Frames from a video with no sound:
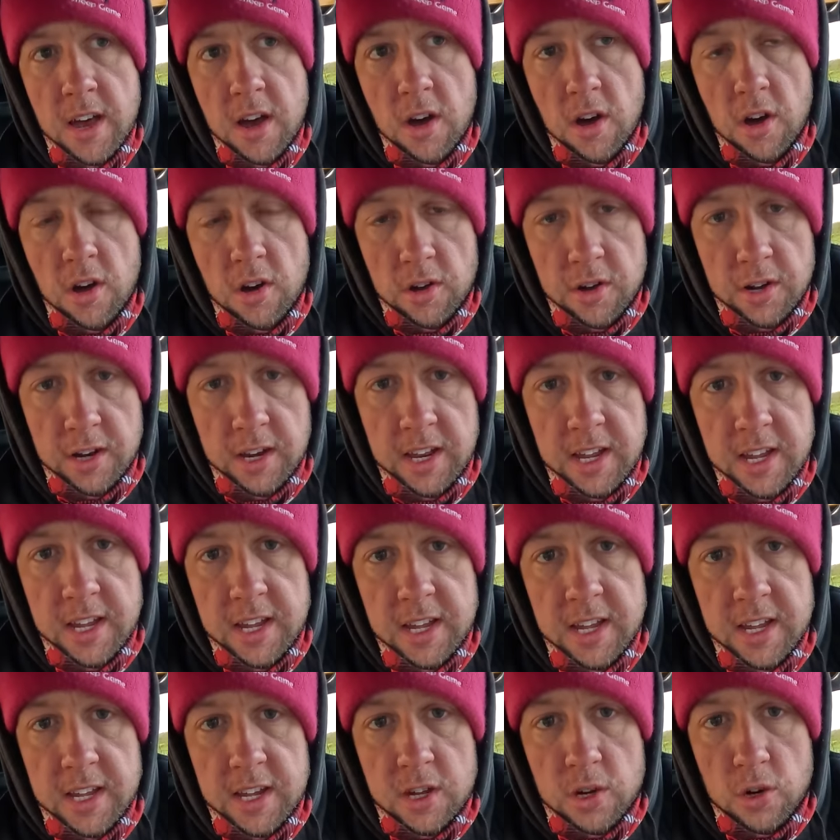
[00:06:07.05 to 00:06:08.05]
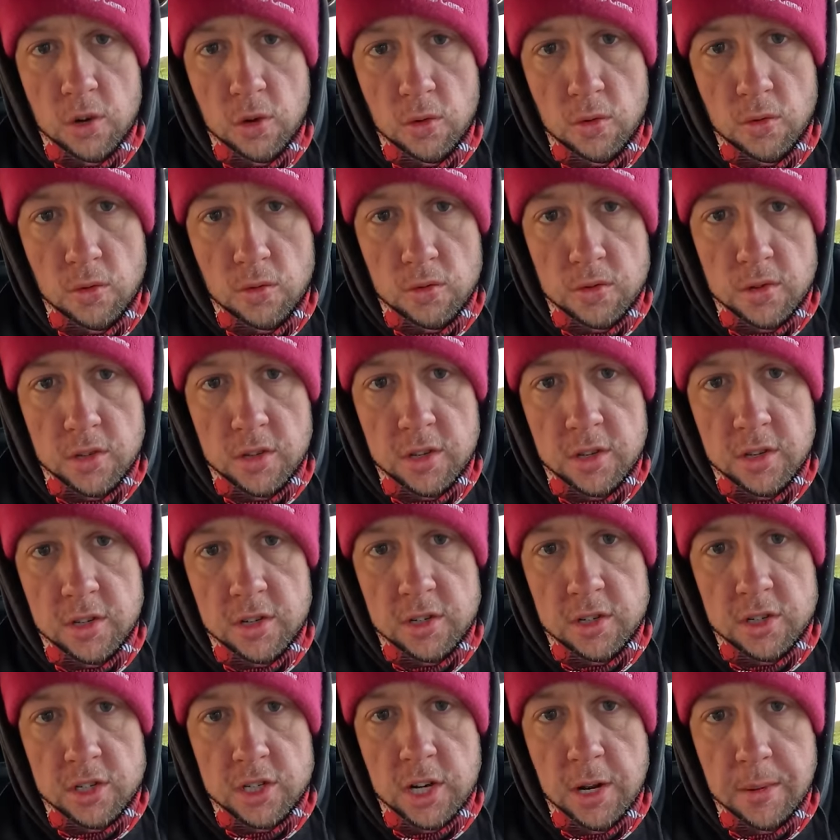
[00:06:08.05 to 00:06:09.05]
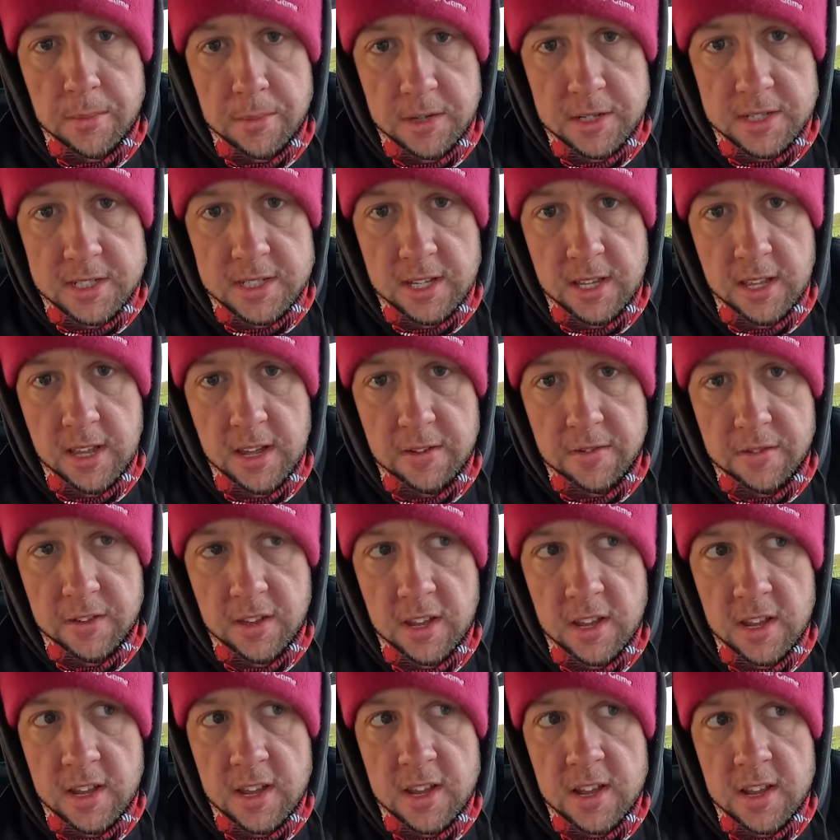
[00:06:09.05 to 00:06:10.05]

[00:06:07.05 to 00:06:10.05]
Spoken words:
hungry, cold triplets to lift.